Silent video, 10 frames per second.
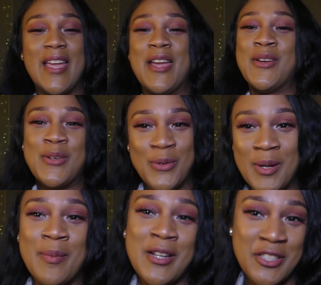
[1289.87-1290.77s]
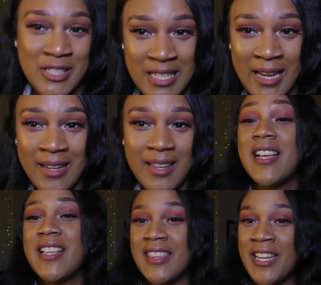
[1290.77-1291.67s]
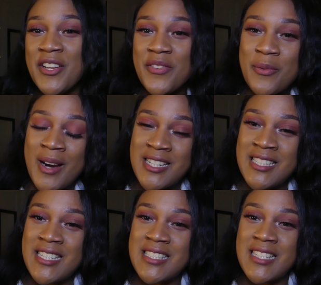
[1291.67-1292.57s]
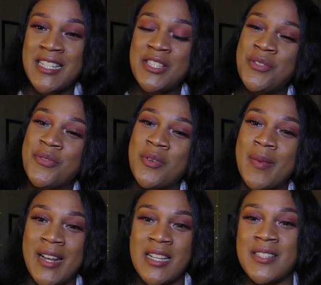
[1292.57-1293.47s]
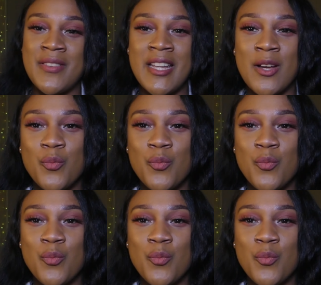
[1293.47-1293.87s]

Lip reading: and go about your day. Thank you for watching, and stay tuned for my next video.